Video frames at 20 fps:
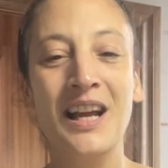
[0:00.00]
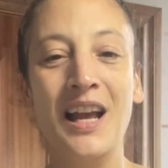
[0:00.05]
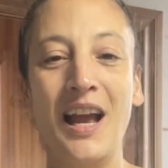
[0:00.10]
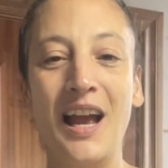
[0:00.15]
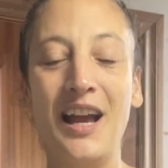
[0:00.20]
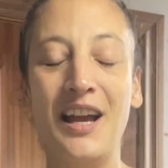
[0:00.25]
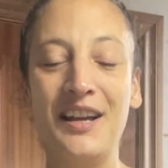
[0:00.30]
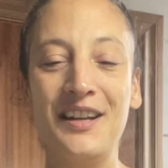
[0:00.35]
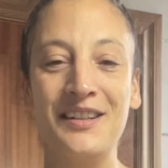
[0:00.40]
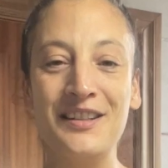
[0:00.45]

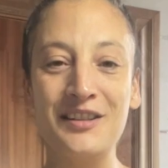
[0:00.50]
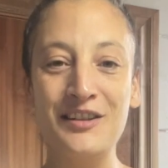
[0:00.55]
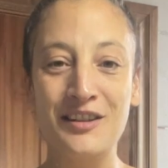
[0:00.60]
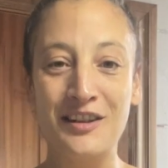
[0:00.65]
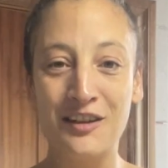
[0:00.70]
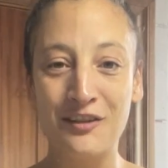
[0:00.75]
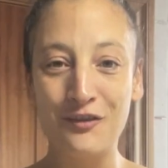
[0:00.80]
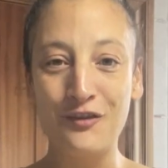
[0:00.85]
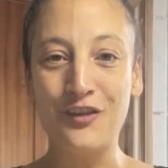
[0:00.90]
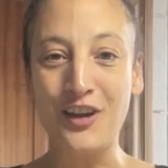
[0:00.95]

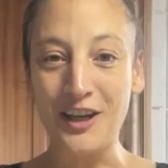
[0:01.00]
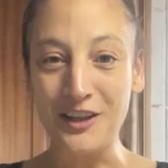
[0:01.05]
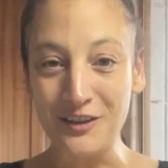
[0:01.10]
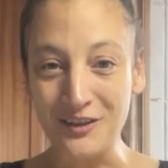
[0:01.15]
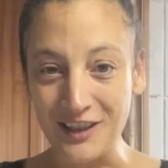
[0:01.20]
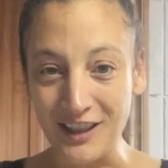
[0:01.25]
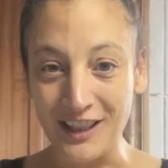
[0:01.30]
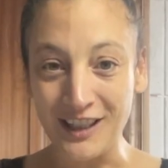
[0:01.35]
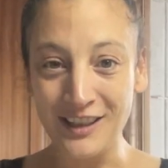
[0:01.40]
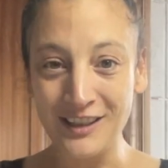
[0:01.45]
And
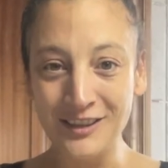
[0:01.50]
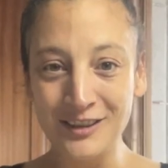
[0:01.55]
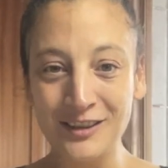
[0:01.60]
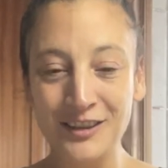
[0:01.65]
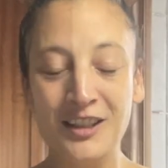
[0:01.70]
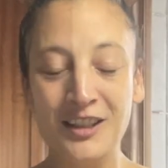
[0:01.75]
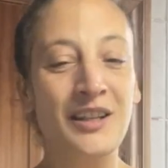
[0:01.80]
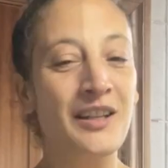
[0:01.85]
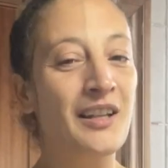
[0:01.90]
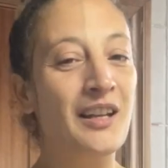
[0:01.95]
finally,
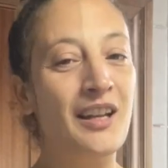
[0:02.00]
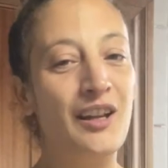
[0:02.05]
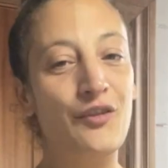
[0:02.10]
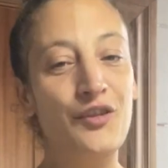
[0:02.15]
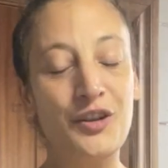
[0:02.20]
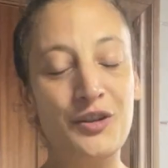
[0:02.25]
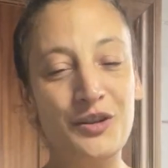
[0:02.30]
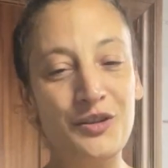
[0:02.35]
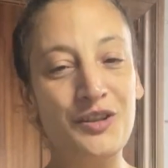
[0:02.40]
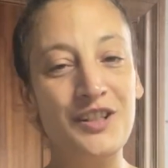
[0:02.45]
if
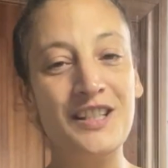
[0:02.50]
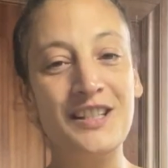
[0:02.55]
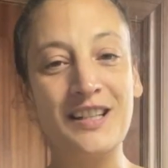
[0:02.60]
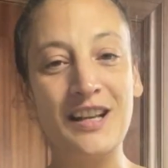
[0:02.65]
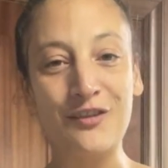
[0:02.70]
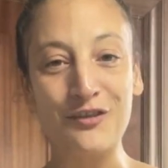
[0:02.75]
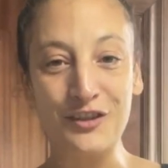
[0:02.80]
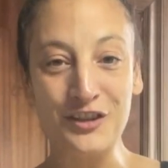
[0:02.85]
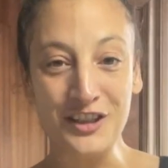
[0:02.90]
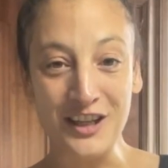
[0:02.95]
you do this
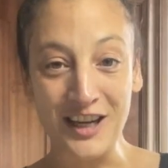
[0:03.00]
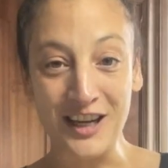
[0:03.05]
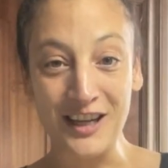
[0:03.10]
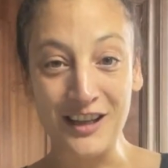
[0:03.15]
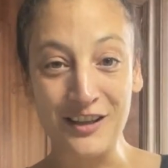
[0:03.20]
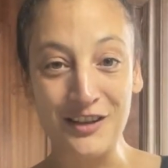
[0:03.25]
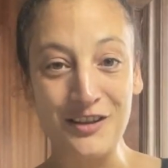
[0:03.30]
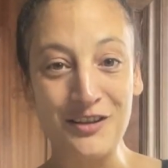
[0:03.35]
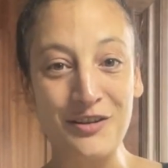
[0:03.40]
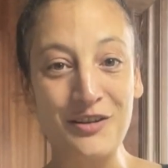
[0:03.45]
every
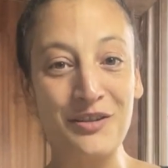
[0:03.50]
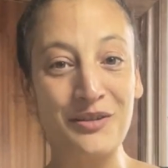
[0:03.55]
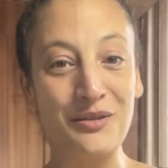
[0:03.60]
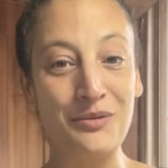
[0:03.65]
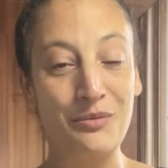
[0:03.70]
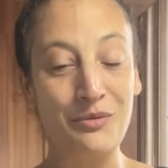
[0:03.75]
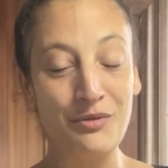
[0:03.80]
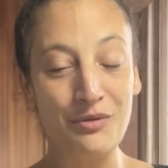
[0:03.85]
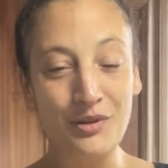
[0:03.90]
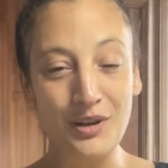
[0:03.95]
day, you're gonna
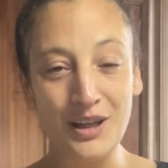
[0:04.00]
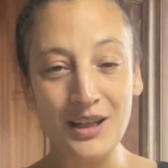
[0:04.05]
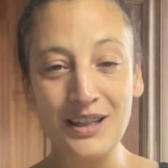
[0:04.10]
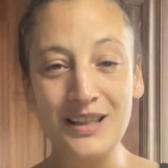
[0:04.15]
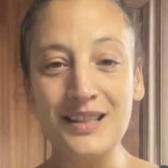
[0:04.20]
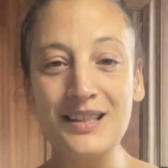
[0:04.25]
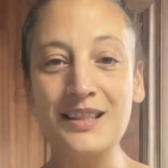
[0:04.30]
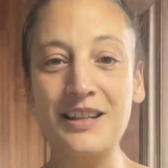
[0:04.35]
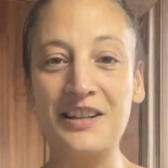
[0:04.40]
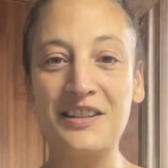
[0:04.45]
really
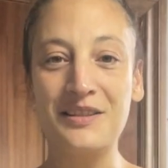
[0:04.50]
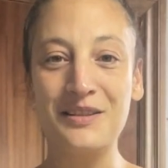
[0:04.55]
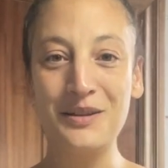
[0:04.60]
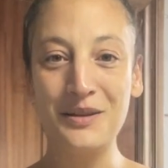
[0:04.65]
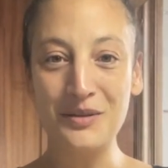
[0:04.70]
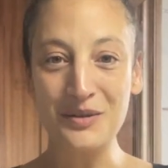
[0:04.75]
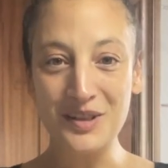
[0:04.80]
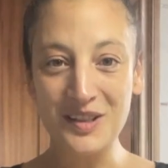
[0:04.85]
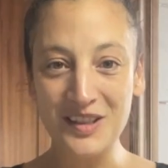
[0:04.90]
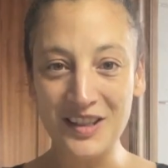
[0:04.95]
start
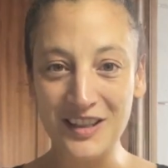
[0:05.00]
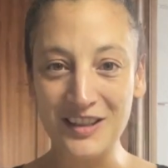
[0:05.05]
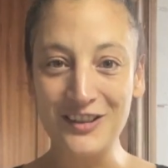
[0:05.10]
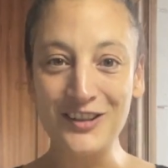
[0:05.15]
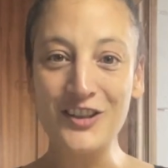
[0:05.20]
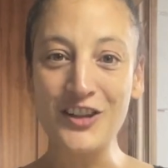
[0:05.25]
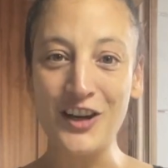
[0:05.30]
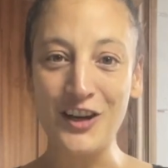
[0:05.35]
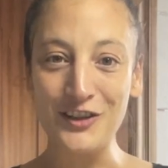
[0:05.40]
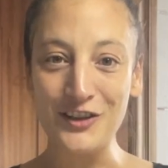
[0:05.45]
your skin
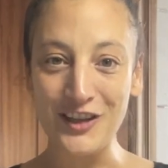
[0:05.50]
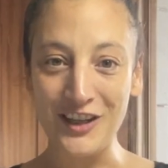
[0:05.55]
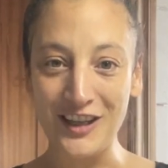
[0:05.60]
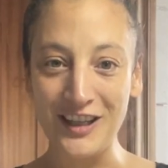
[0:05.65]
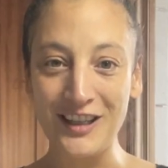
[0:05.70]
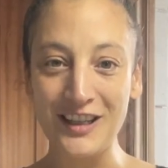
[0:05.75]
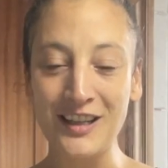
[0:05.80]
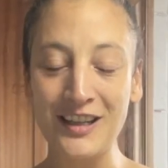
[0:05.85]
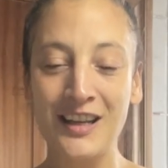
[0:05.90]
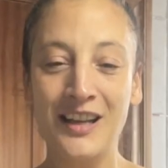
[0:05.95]

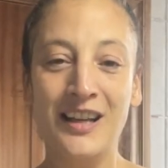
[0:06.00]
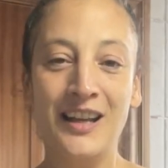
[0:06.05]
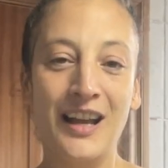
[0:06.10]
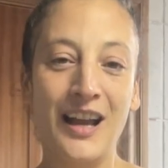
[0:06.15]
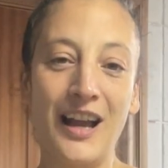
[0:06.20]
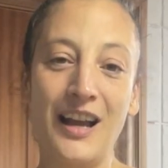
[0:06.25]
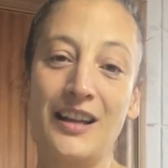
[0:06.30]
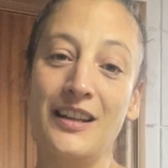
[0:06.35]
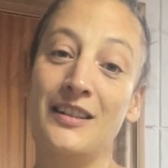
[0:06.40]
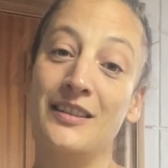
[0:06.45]
changing,
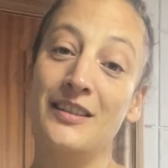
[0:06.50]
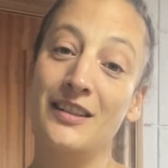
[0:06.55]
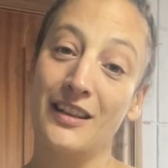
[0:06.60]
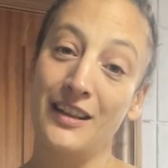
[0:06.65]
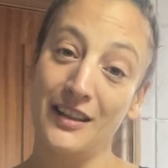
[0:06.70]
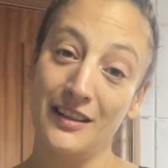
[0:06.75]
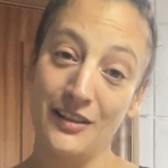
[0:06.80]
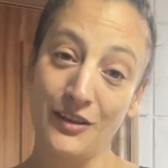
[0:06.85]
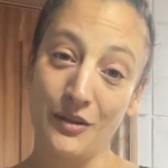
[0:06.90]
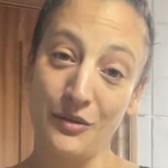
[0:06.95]
and
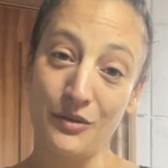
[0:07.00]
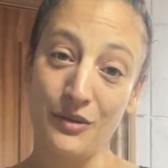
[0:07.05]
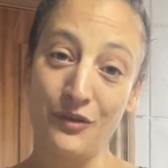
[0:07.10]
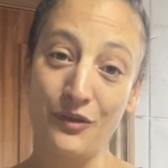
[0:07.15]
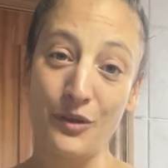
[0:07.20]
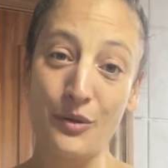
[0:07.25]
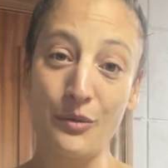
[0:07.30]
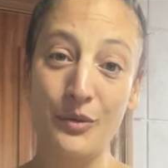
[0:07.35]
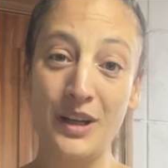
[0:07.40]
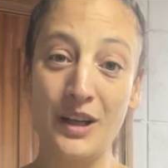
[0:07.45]
it's good
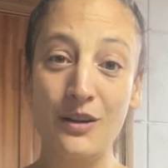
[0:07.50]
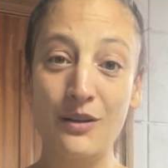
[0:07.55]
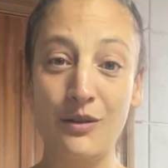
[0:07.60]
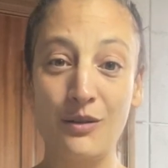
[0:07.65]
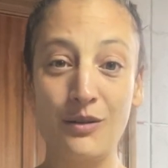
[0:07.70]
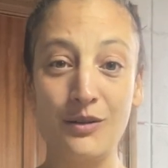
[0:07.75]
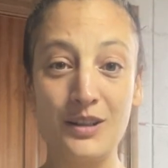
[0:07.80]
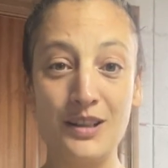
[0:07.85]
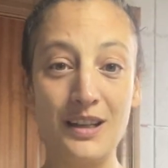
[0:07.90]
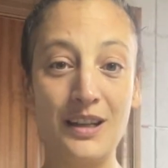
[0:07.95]
for
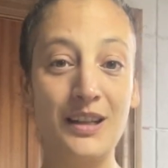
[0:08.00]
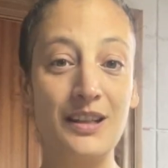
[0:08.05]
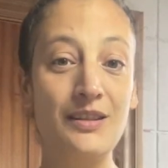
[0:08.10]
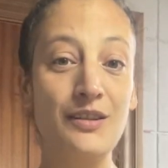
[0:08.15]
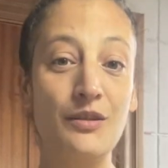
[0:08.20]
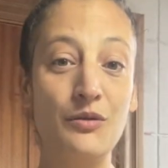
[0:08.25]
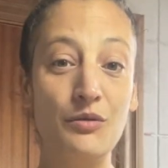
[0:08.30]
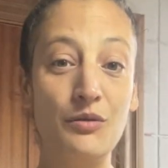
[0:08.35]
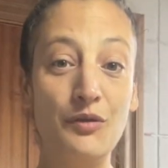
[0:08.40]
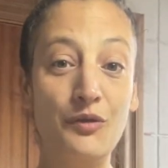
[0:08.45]
wrinkles, it's
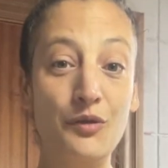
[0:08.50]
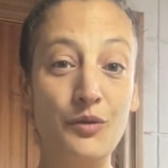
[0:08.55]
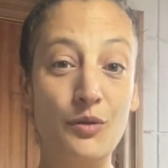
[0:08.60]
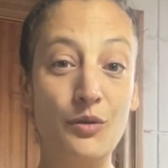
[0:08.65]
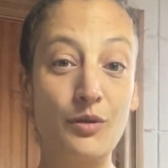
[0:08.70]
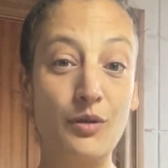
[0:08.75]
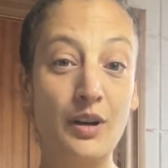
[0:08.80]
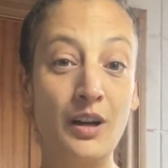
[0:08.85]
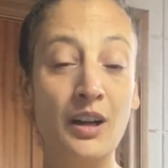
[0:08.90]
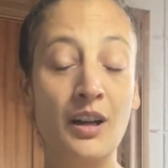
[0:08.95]
good
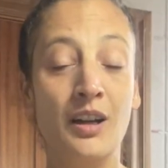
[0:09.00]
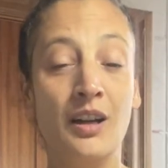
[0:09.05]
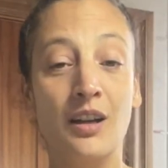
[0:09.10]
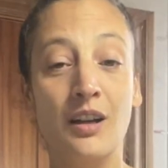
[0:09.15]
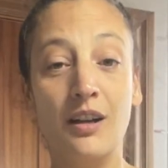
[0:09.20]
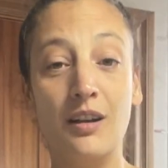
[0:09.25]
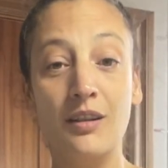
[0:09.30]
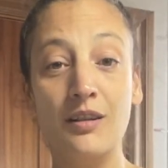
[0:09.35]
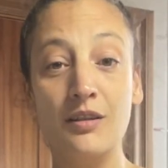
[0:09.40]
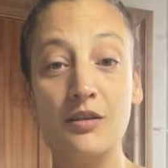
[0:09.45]
for
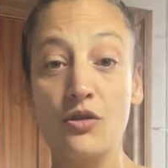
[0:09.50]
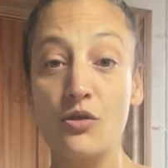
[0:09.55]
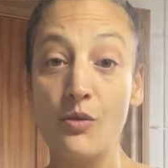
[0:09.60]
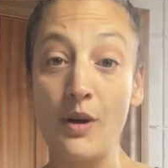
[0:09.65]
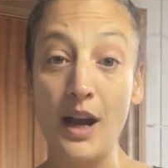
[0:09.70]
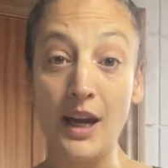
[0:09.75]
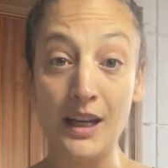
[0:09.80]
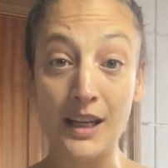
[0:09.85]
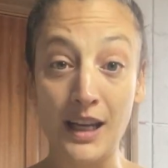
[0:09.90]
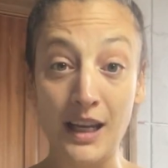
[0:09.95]

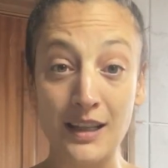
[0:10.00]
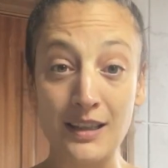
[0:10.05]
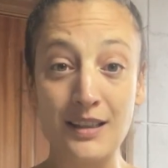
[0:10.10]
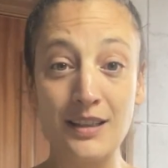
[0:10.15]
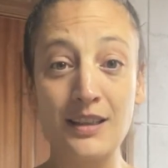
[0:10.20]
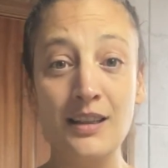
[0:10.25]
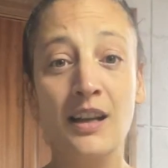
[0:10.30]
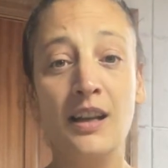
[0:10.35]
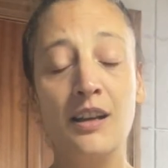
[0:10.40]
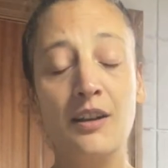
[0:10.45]
dryness,
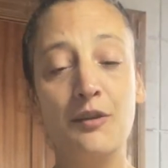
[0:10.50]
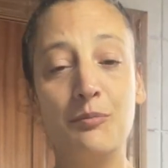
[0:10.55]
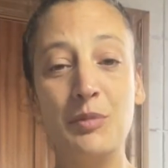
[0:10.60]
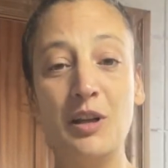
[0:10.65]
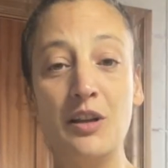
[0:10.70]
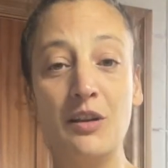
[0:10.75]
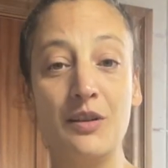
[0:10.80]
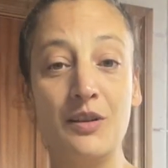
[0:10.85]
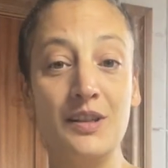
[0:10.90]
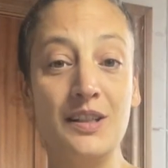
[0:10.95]

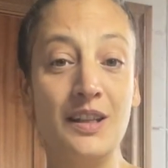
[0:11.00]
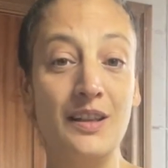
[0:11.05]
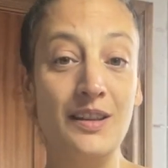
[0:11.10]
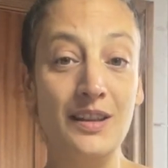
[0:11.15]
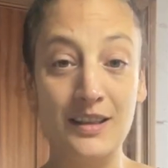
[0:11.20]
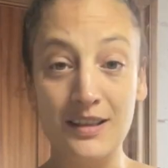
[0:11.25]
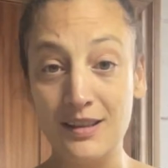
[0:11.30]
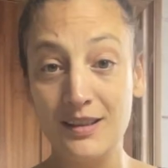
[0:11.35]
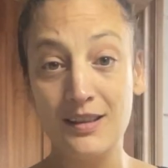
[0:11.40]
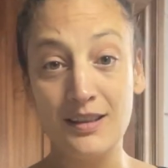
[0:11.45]
because in
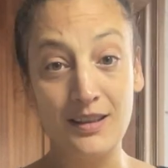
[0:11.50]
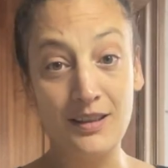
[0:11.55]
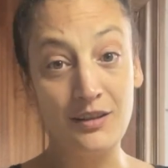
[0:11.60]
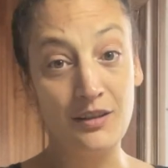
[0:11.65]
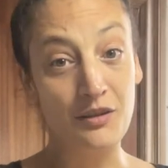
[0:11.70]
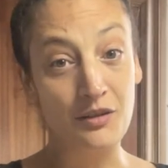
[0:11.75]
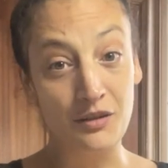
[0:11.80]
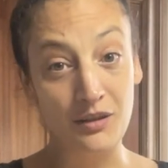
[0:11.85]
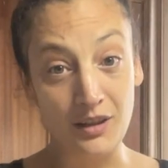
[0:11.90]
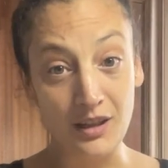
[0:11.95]
this
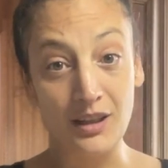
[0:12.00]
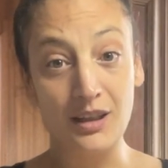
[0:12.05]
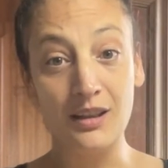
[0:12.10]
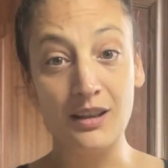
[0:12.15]
season,